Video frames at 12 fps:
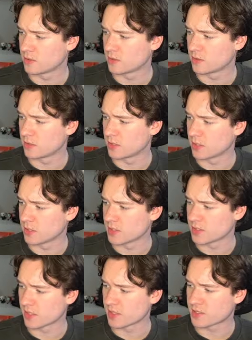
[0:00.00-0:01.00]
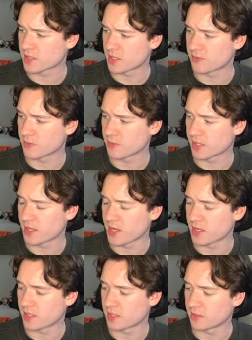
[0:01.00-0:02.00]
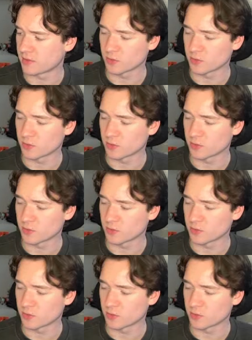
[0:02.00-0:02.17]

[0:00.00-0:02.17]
Zielinski for McKennie.